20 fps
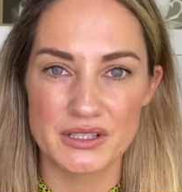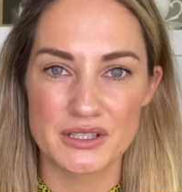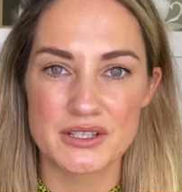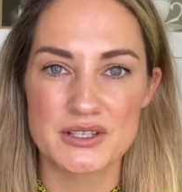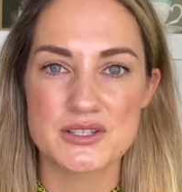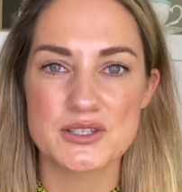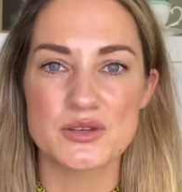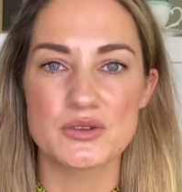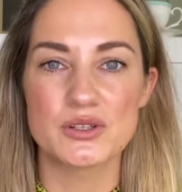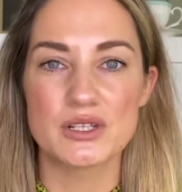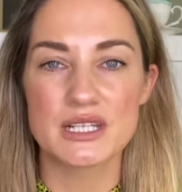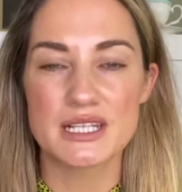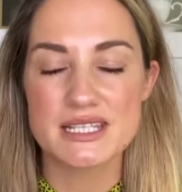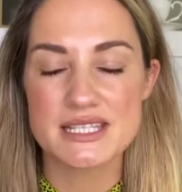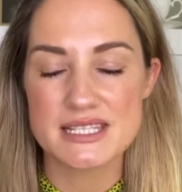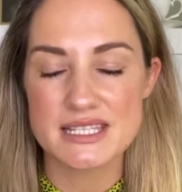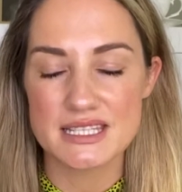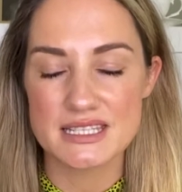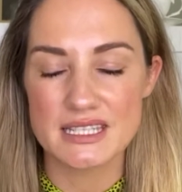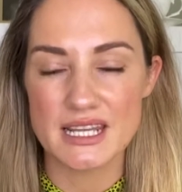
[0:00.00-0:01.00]
So
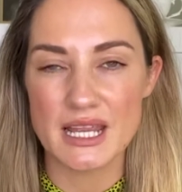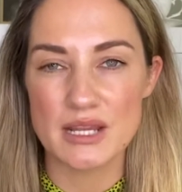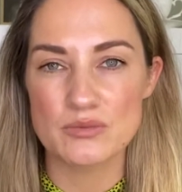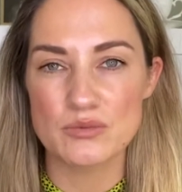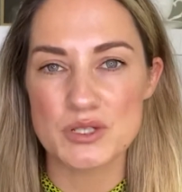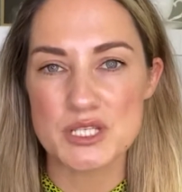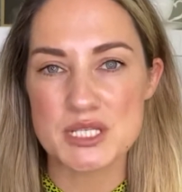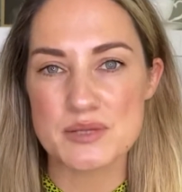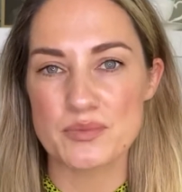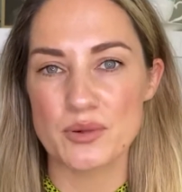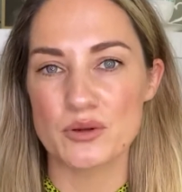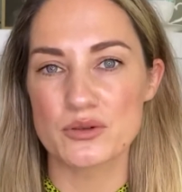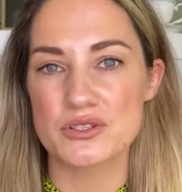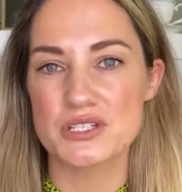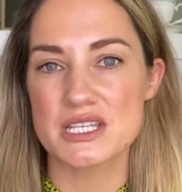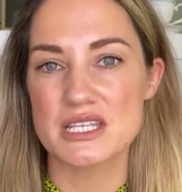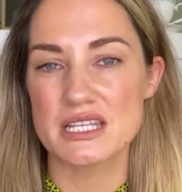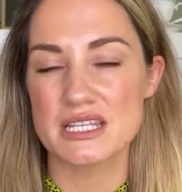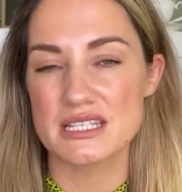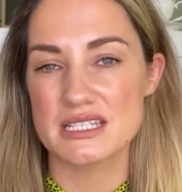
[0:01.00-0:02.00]
listen and respond to
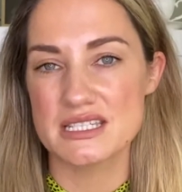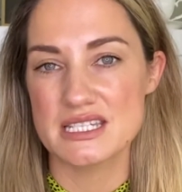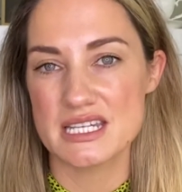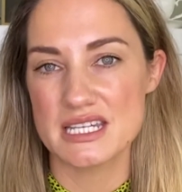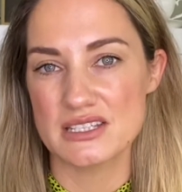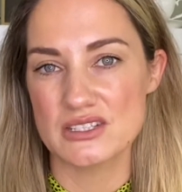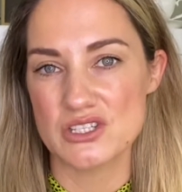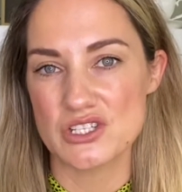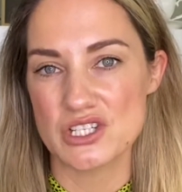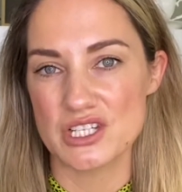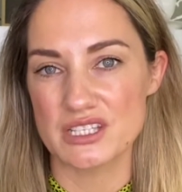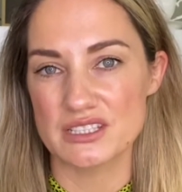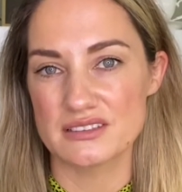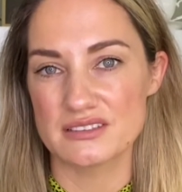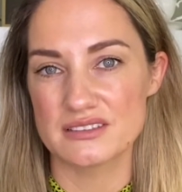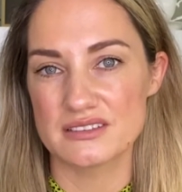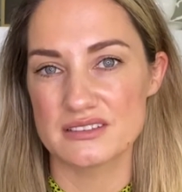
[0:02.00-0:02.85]
the intention.